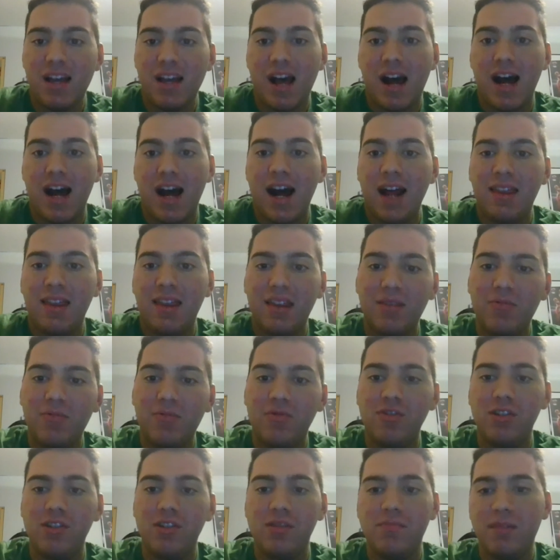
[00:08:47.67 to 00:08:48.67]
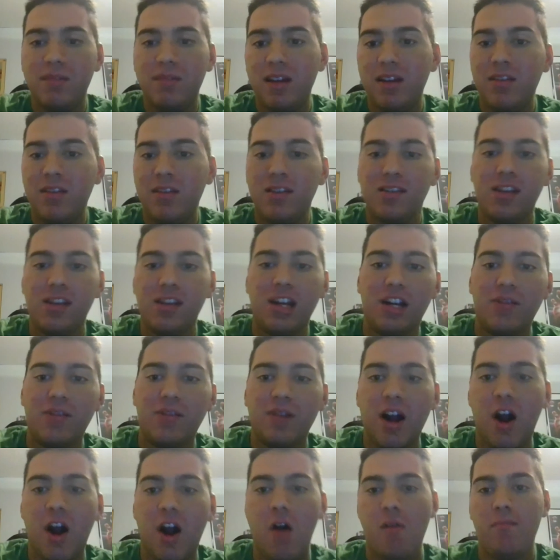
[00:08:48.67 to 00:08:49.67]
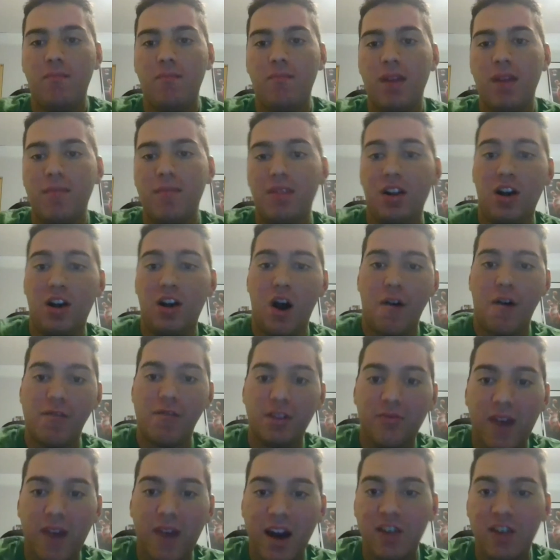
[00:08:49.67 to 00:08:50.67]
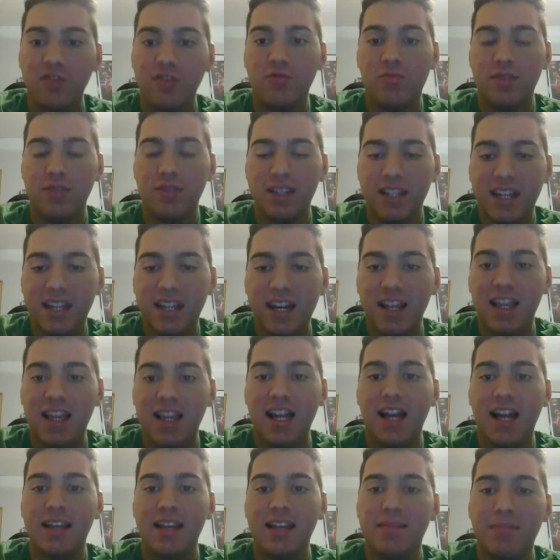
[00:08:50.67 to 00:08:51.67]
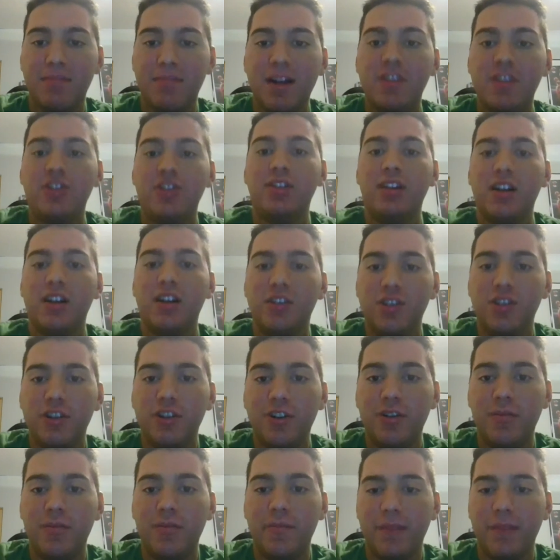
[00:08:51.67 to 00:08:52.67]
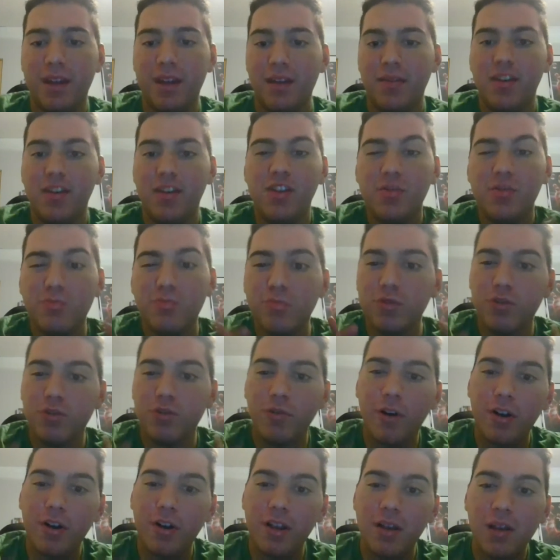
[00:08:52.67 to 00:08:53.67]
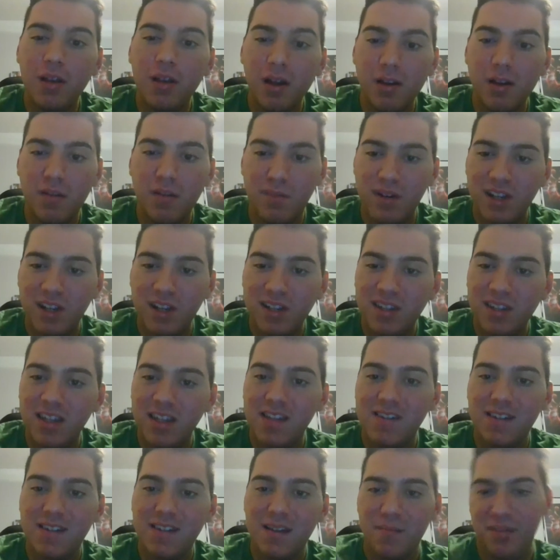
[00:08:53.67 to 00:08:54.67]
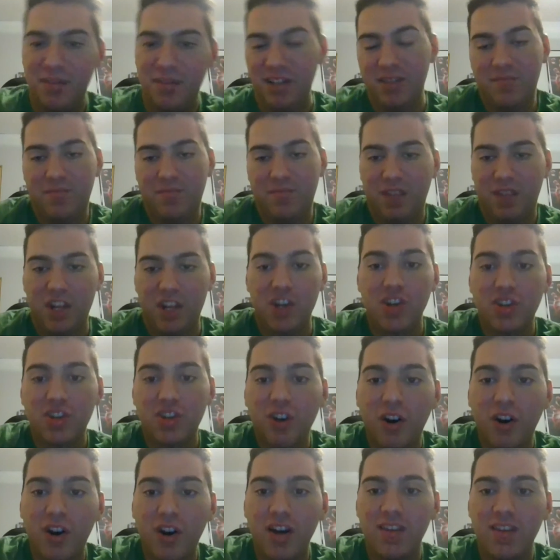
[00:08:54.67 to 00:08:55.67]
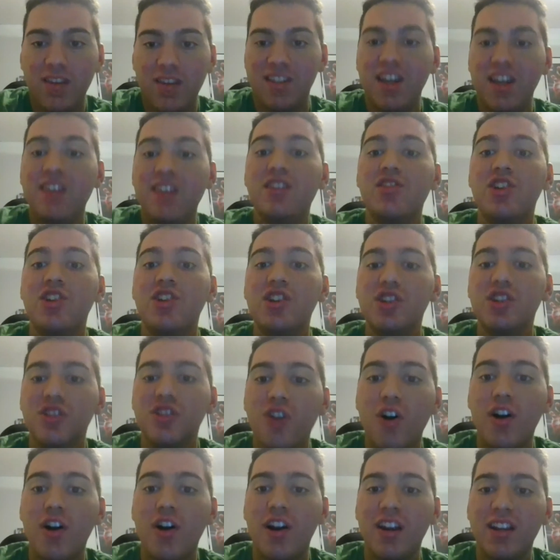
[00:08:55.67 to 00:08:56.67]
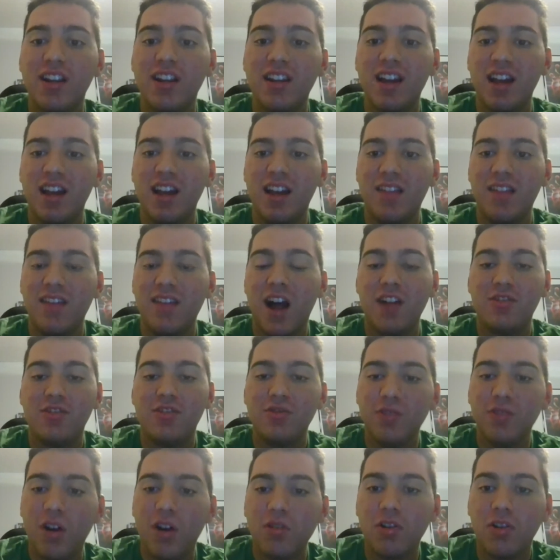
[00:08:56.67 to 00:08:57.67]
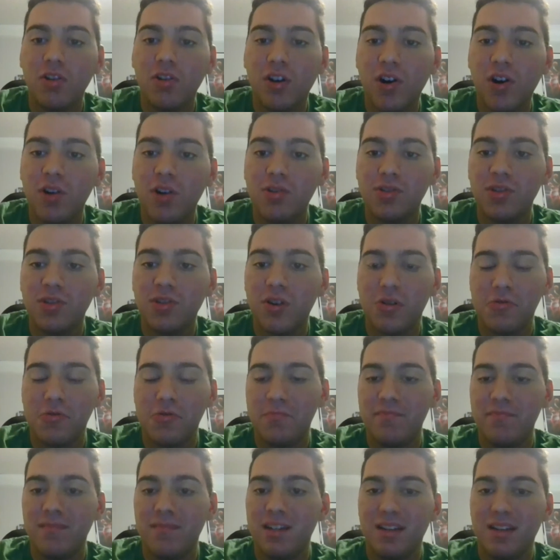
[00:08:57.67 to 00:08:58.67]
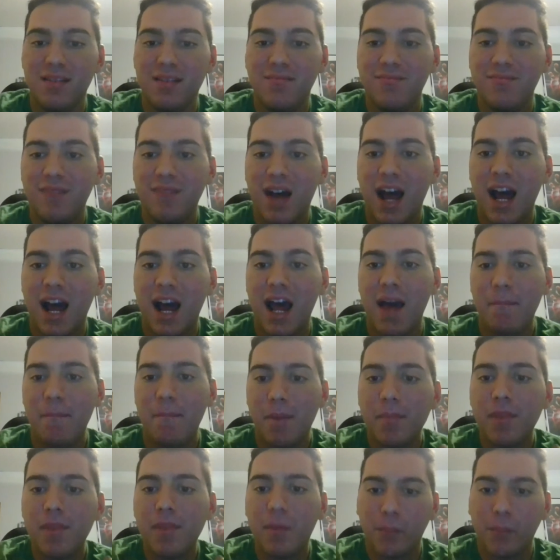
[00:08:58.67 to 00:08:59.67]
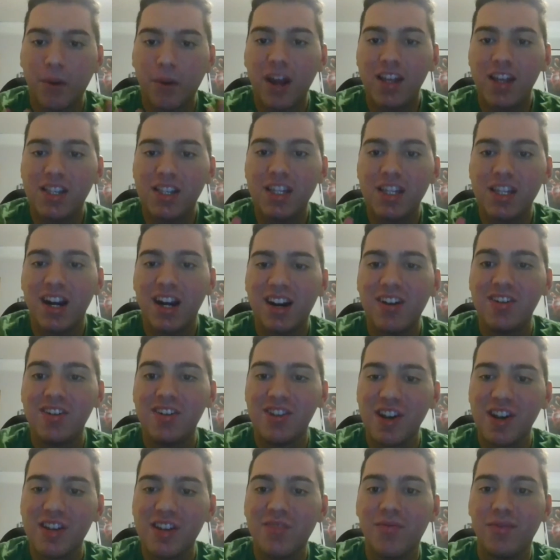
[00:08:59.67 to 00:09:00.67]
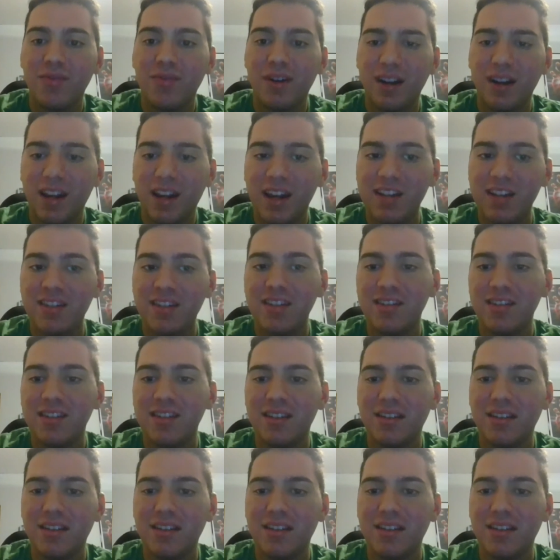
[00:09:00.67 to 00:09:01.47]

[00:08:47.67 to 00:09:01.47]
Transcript: I think we'll just be in the second round, maybe the conference finals once again, like I mentioned last year. This is too early to predict this. It just started. The season just started not too long ago. So I got to pump the brakes there just for cases.